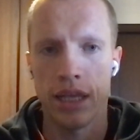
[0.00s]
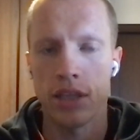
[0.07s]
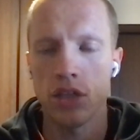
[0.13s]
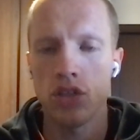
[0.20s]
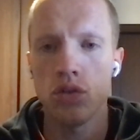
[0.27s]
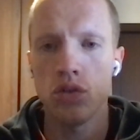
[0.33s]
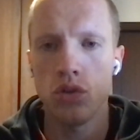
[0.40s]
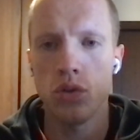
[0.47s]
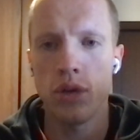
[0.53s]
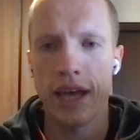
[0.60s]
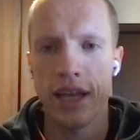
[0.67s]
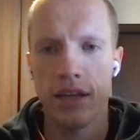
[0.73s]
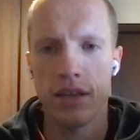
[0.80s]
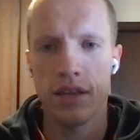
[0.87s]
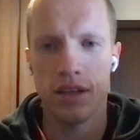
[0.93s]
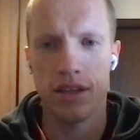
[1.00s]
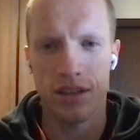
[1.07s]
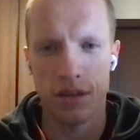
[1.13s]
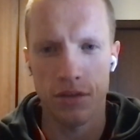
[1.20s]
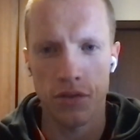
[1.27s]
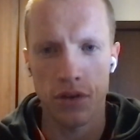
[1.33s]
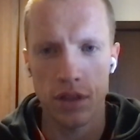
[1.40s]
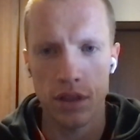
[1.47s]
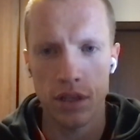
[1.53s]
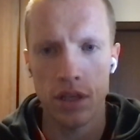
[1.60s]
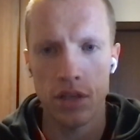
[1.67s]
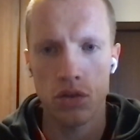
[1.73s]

did you do anything differently